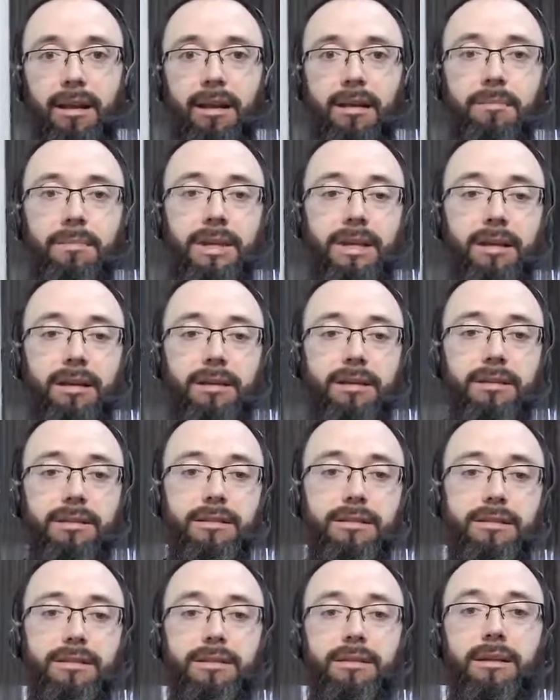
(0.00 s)

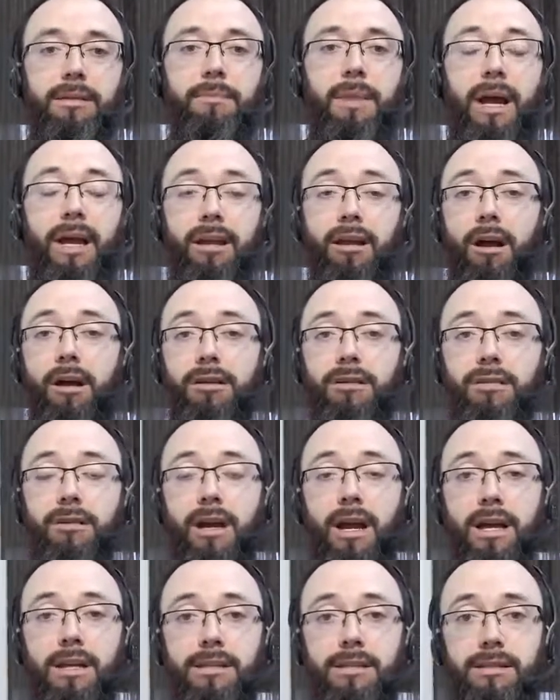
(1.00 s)
Because by
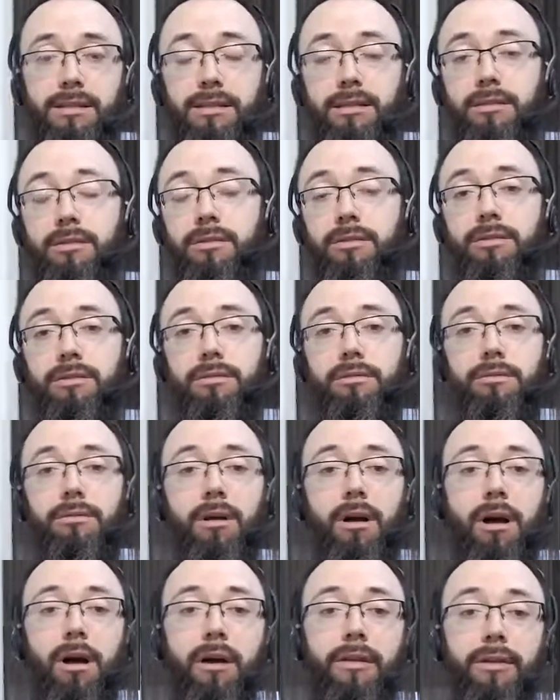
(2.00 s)
contrast to
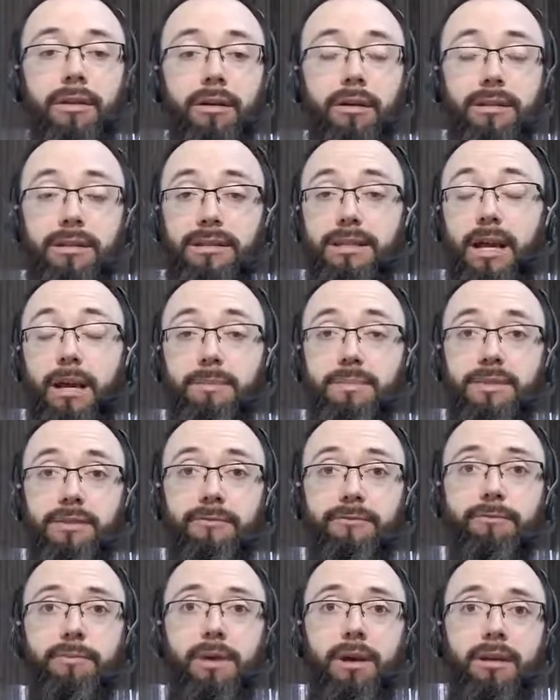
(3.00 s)
other types
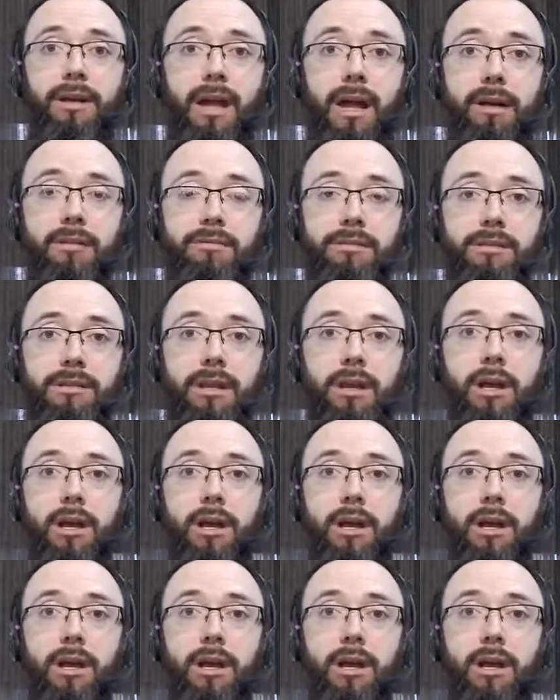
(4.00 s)
of pronouns,